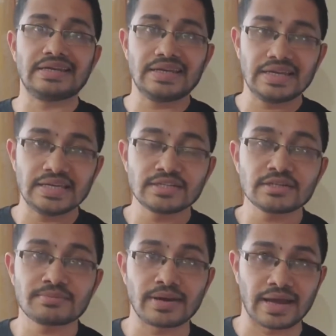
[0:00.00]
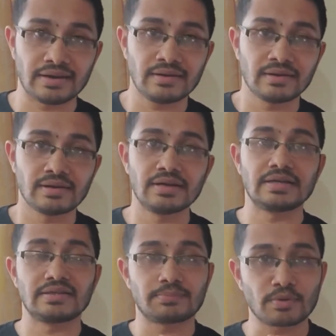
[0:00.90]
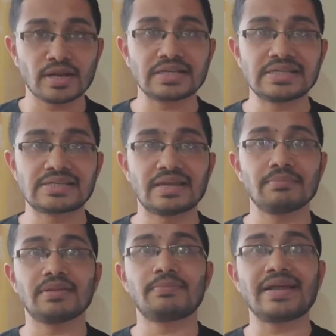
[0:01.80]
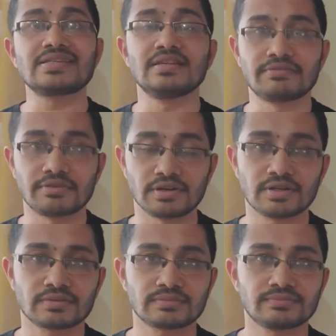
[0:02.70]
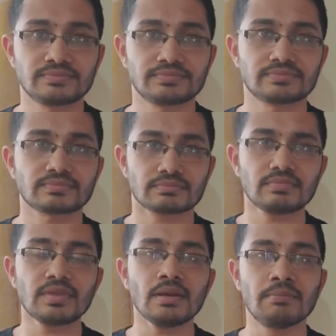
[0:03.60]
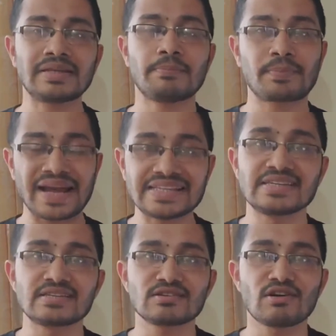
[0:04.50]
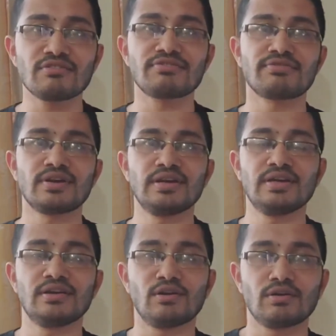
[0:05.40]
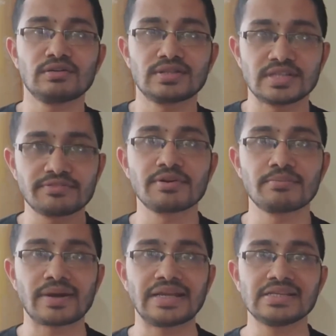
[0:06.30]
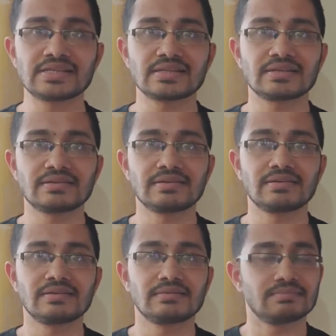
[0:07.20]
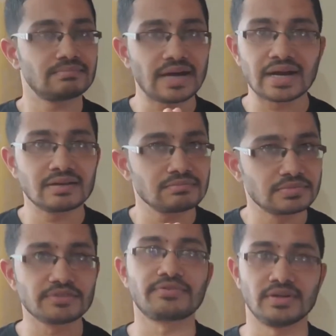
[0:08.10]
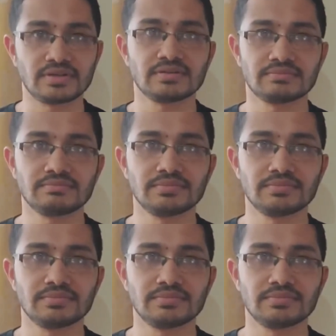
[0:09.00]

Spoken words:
In inter-brand, the product is same, but the brands are different. But the prices of the different brands are different,